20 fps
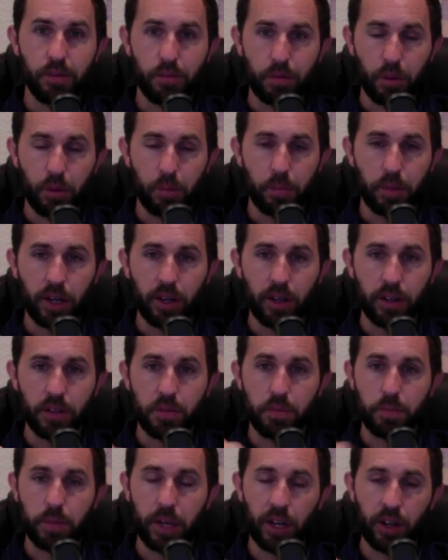from
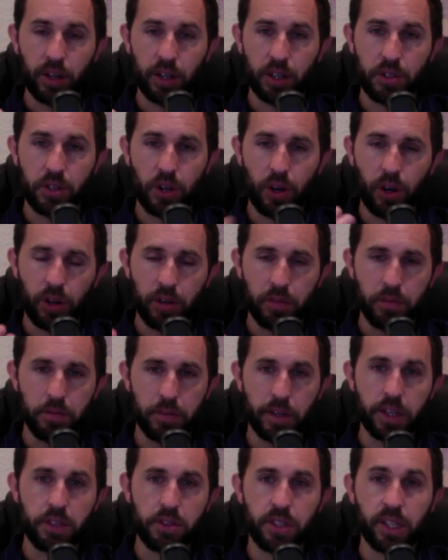parents. Parents are
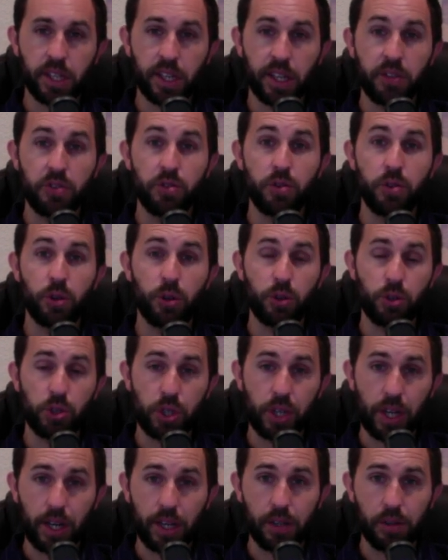investing into their
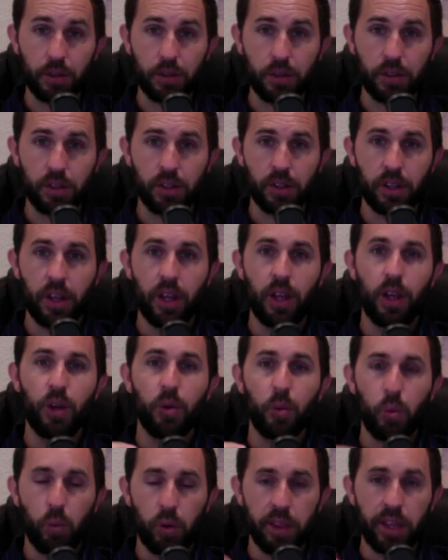child
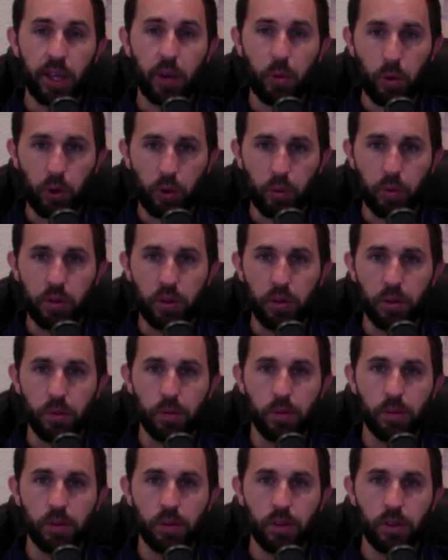when they work with you,
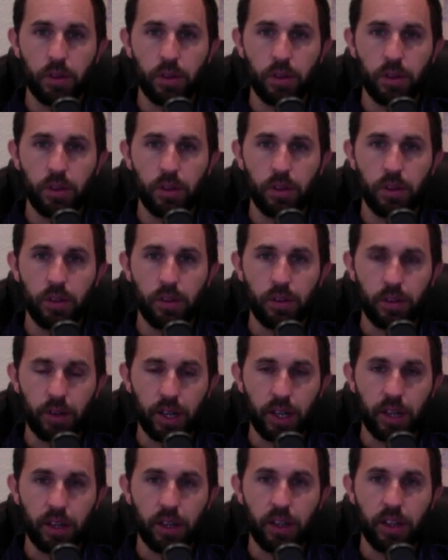
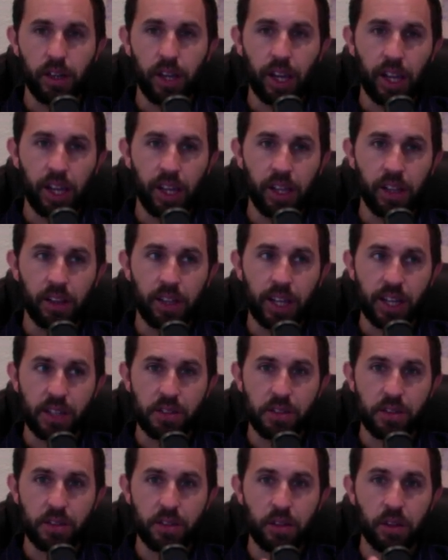right? And
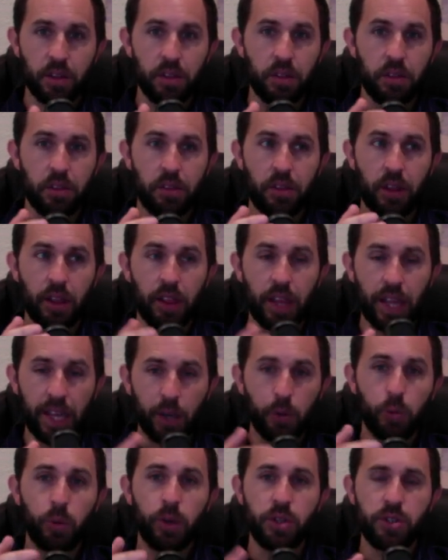that's the
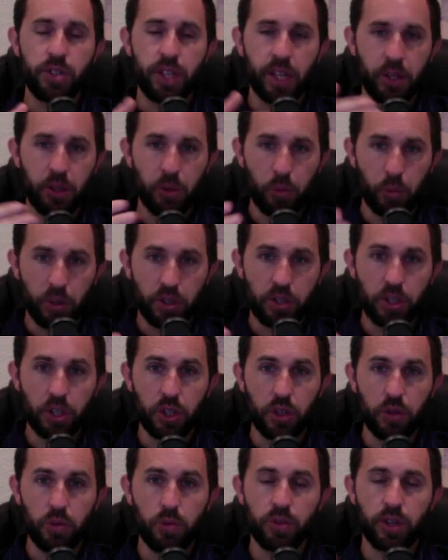language that you want to
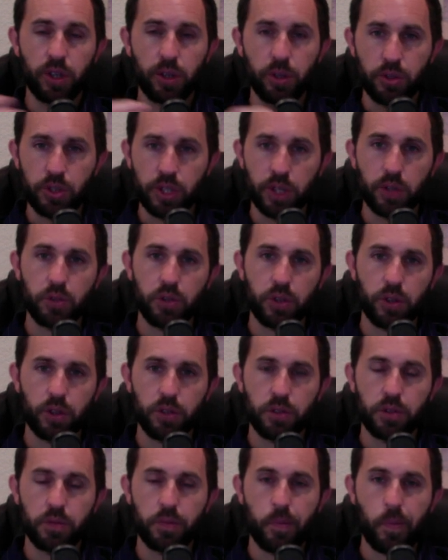use on your sales
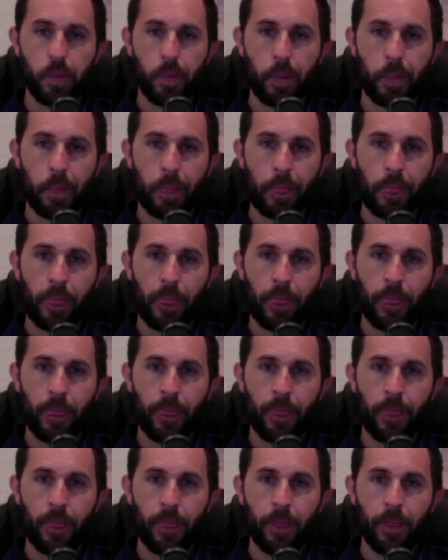calls.
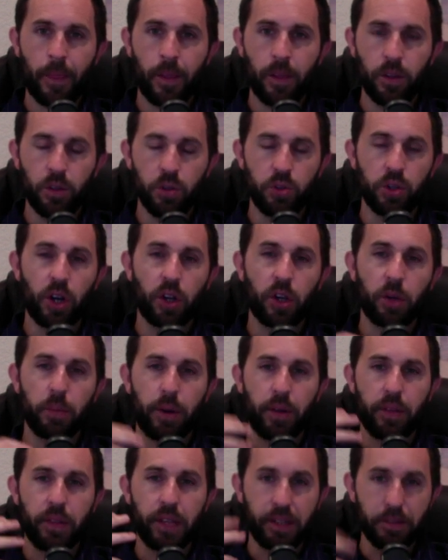You talk
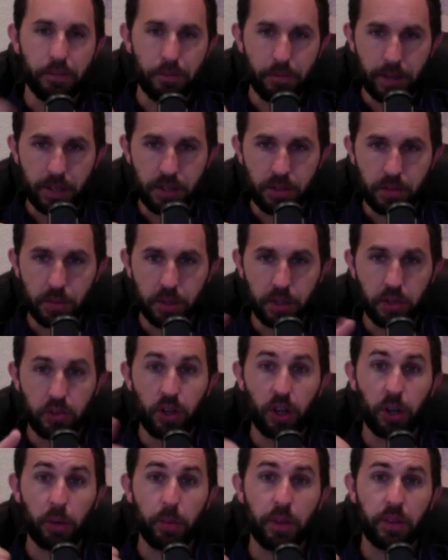about the investment. You
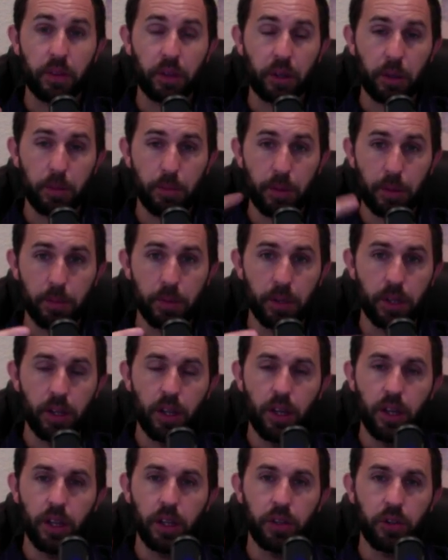talk about the commitment.
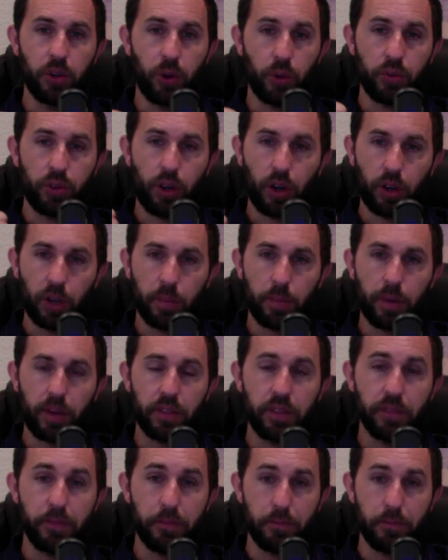You don't talk about the